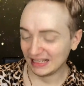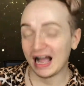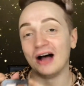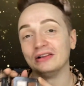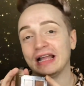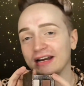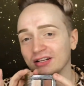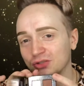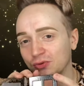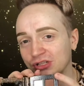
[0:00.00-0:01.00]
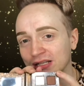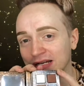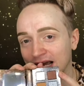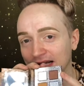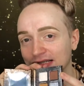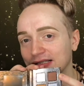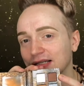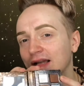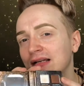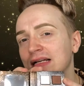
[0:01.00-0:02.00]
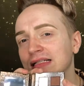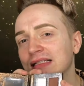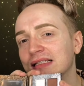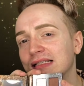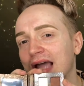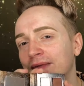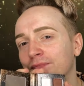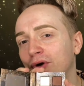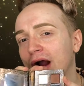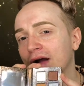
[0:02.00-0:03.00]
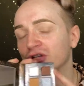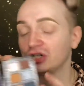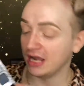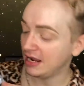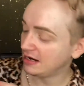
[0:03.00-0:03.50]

Outlandish, which is a nice satin brown shade.